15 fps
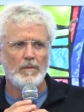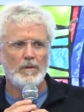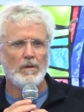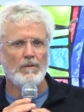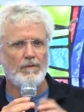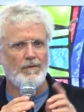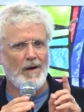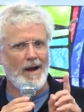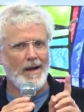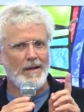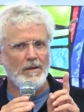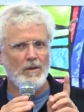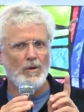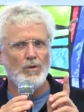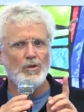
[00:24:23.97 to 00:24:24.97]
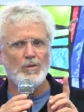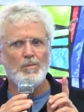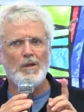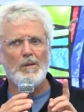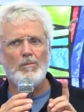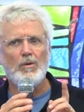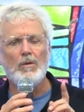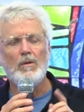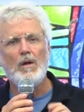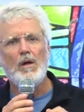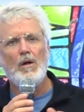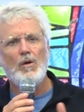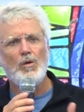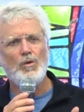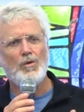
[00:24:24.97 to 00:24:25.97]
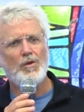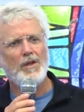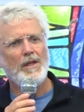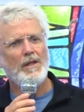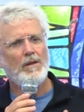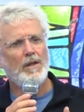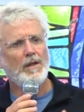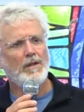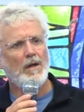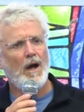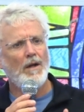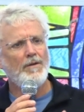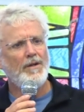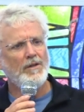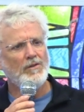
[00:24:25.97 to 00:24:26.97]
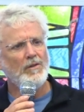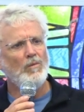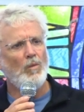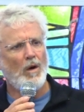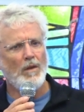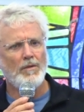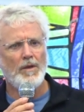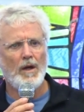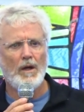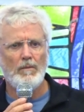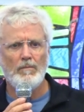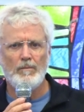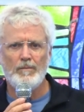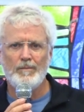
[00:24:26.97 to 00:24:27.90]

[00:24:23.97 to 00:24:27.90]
to find those people who think that God doesn't want that.